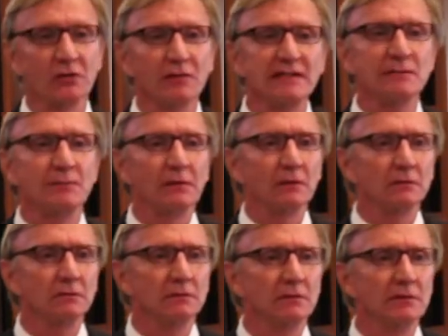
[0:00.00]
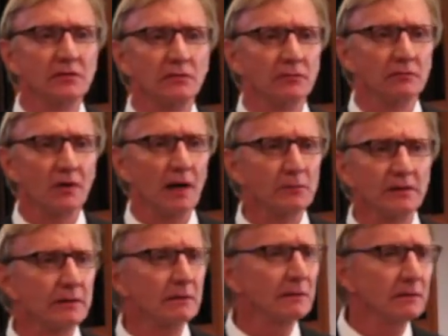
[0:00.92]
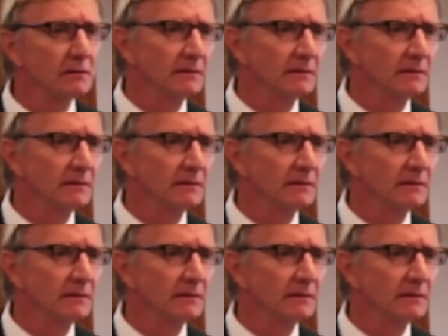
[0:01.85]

in Greensboro. Is Robert here?